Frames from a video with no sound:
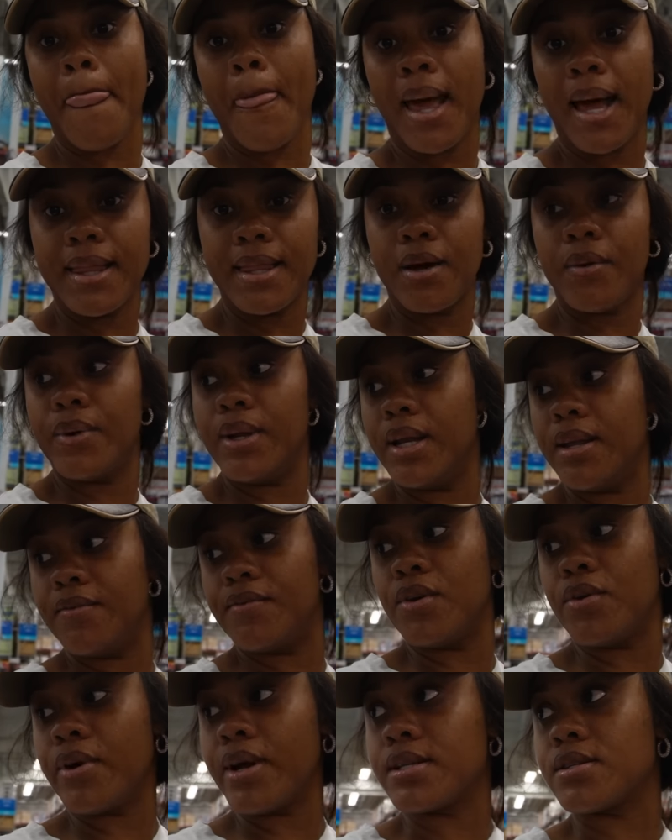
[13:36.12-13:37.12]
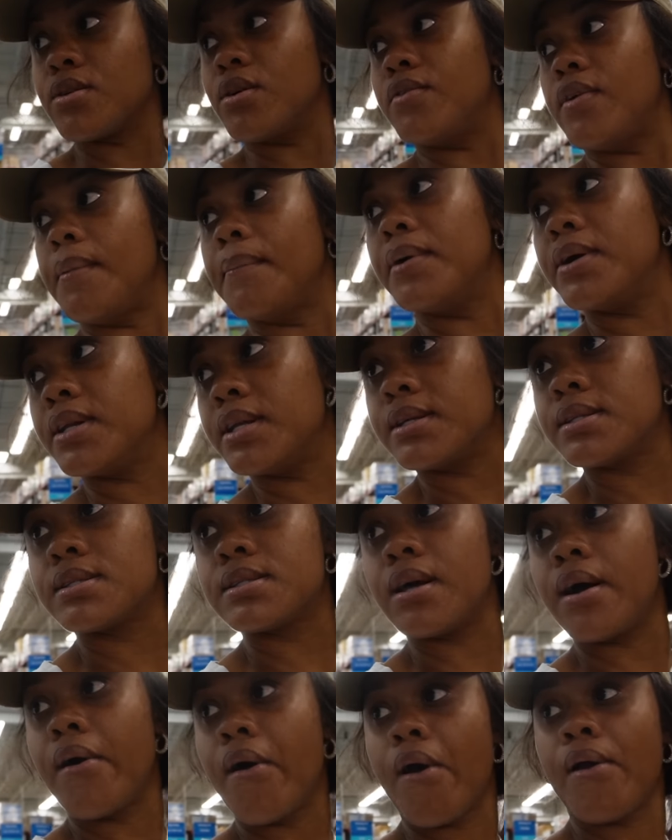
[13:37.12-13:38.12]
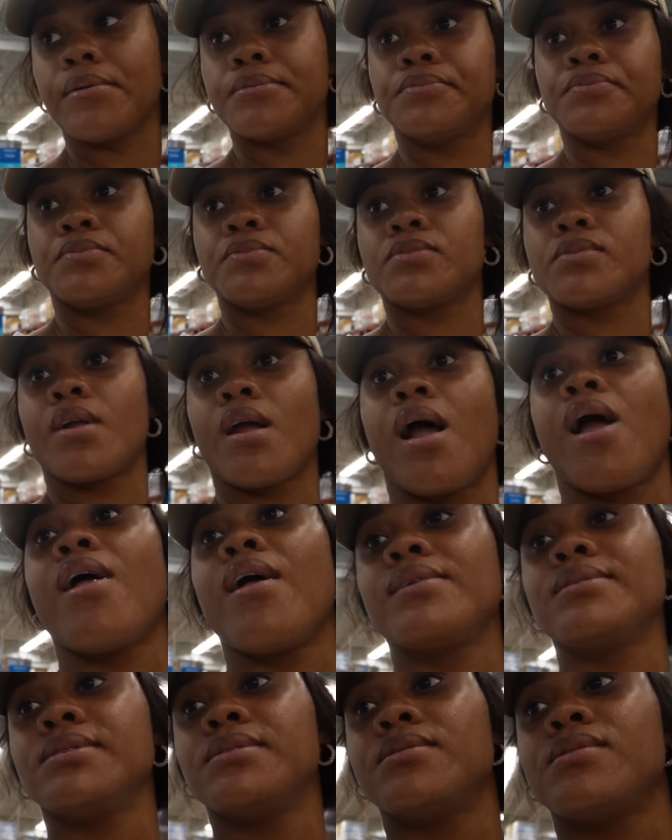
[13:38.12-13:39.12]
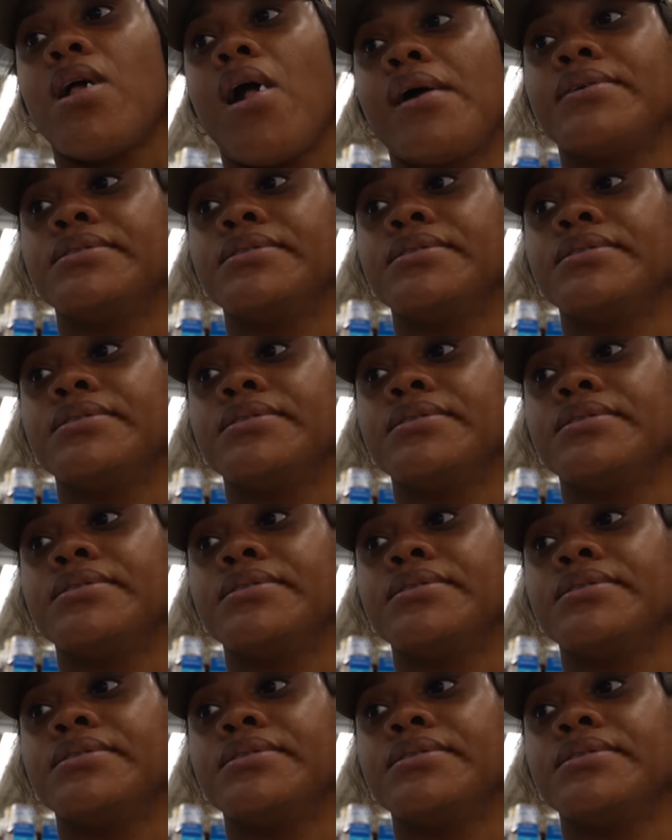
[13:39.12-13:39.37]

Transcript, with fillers: And then we leave the rest over money, sir no.